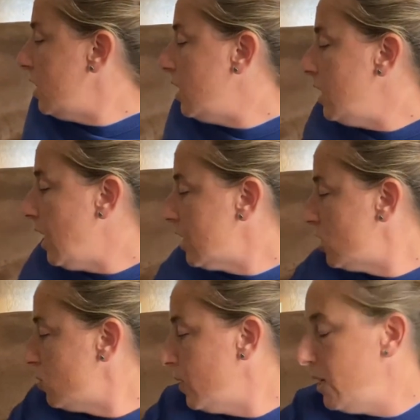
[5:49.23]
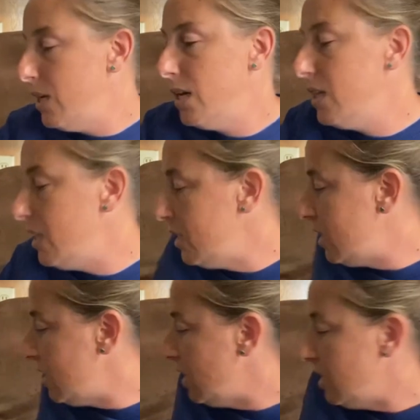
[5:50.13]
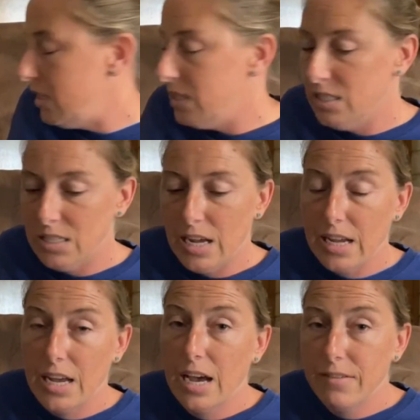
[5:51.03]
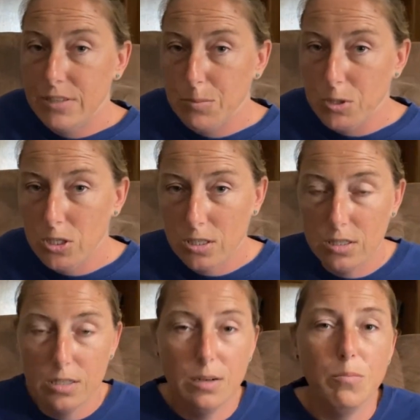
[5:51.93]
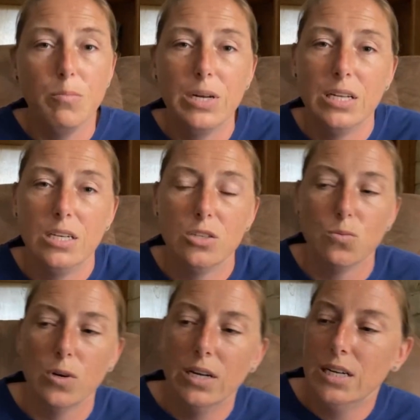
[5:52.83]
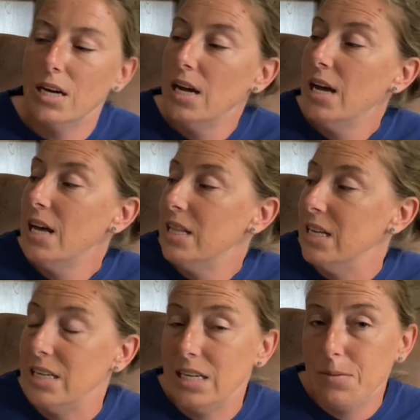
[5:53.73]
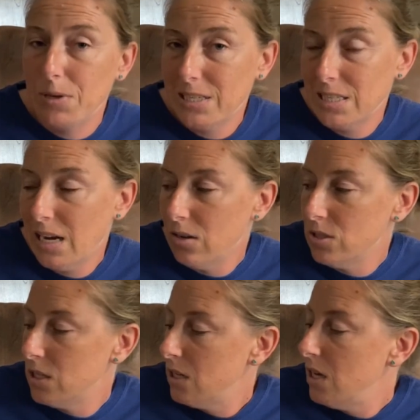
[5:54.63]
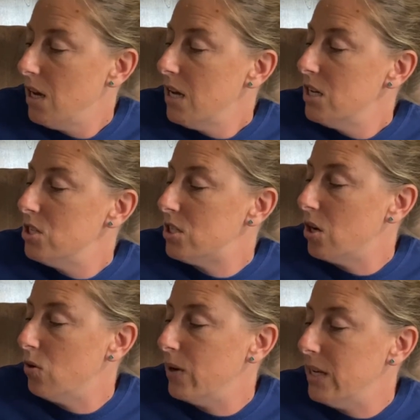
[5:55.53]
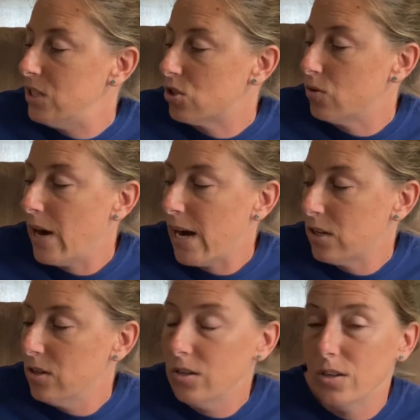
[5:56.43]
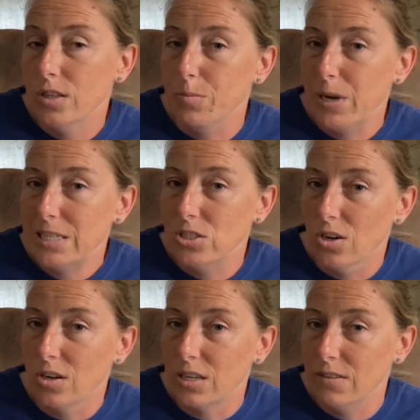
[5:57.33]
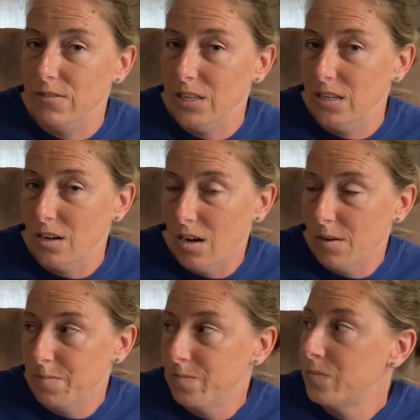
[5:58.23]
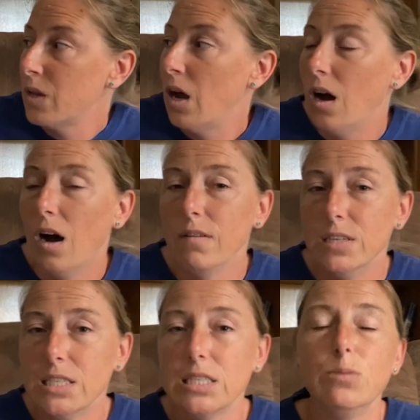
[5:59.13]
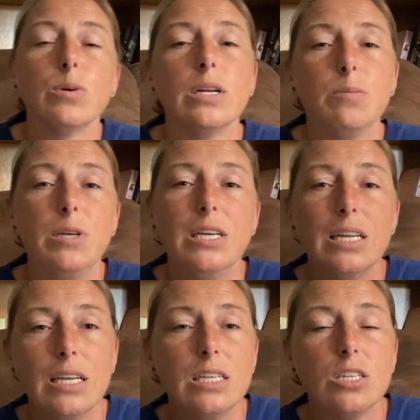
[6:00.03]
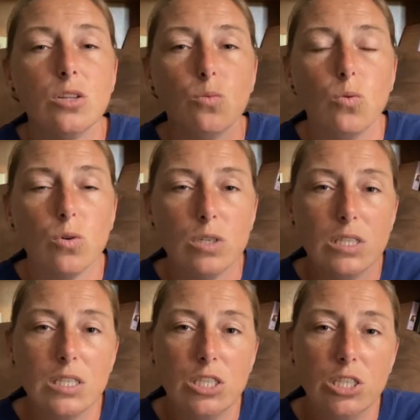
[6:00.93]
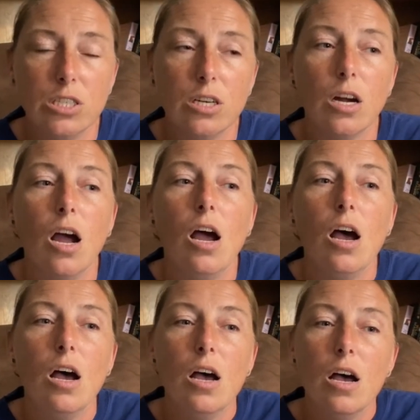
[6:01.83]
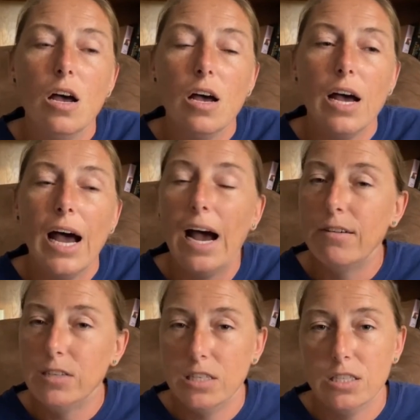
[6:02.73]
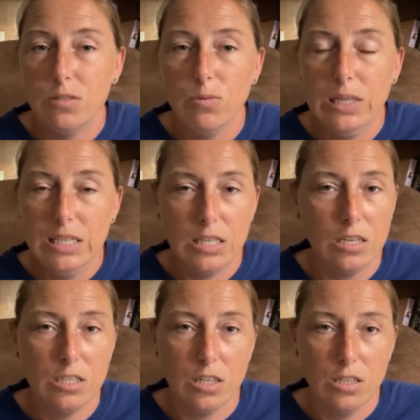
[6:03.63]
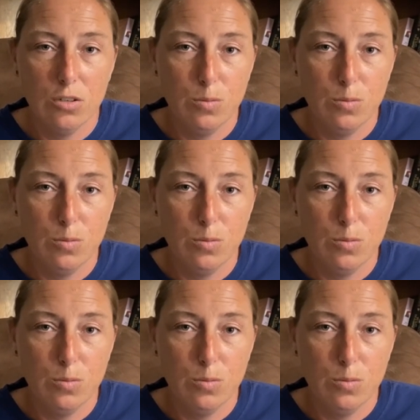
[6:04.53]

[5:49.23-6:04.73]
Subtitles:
the next one, this is a hefty book, but it is one that he picked out. So it's Cracker, the Best Dog in Vietnam. Obviously, we're going to be getting into the wars this year. Haven't really touched on those